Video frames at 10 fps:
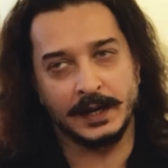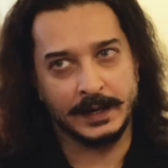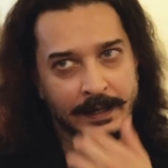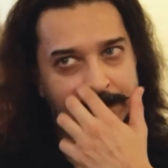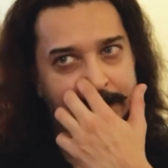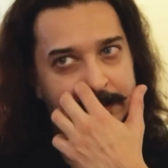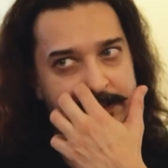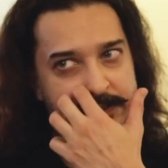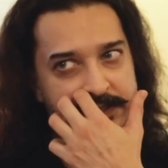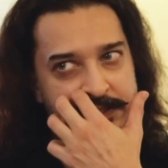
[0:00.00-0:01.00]
I think
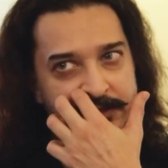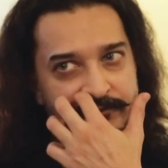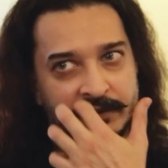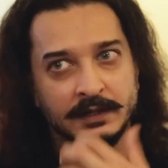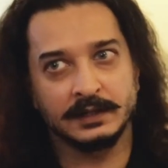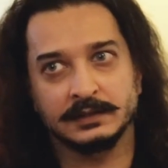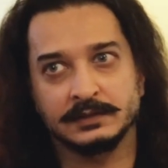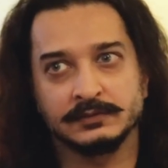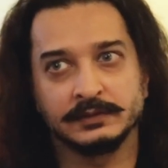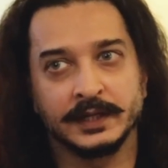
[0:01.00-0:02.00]
it's
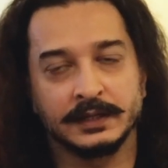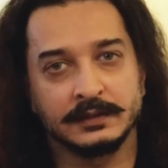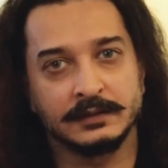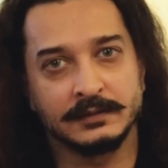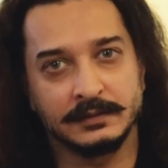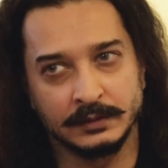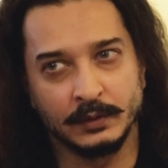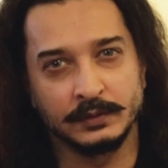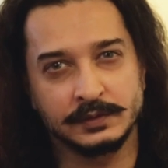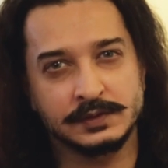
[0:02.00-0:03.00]
difficult to get
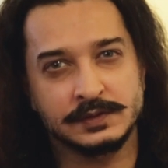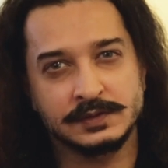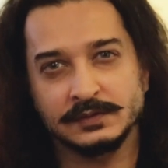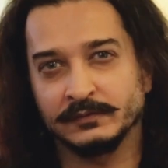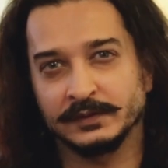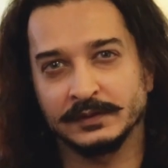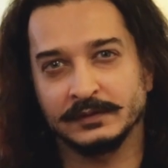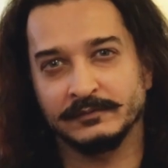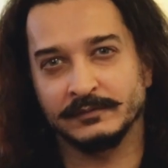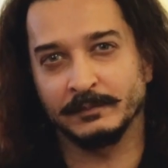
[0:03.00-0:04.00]
loans over
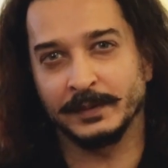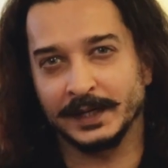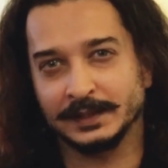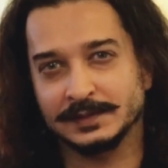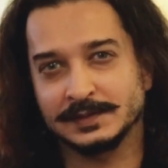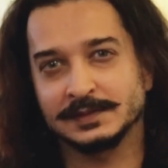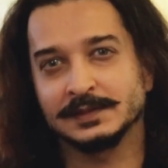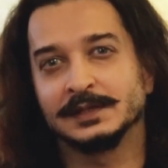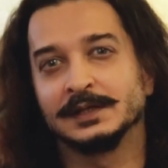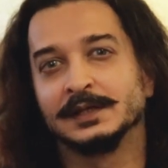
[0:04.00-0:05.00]
here from banks,
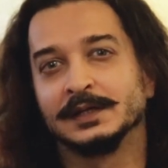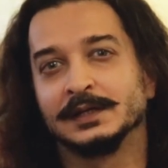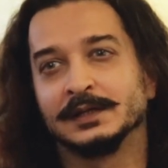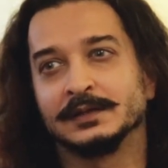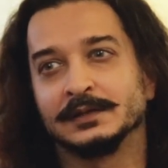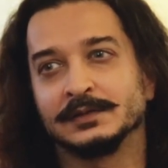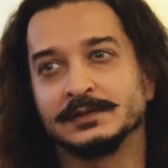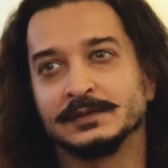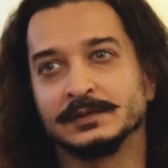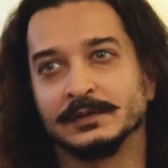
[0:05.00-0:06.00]

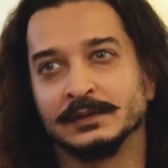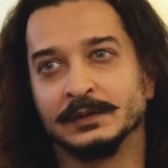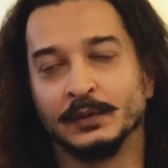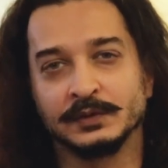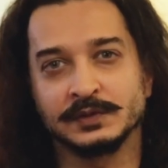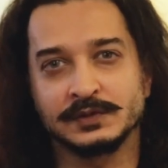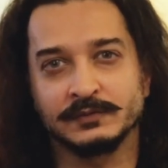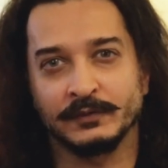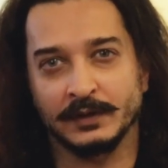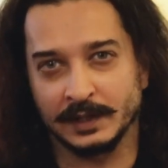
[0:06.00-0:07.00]
loans
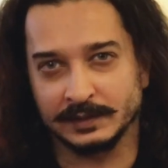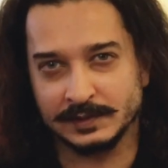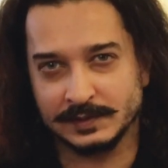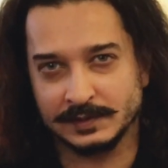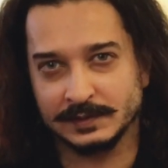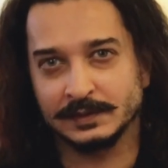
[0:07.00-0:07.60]
for artists.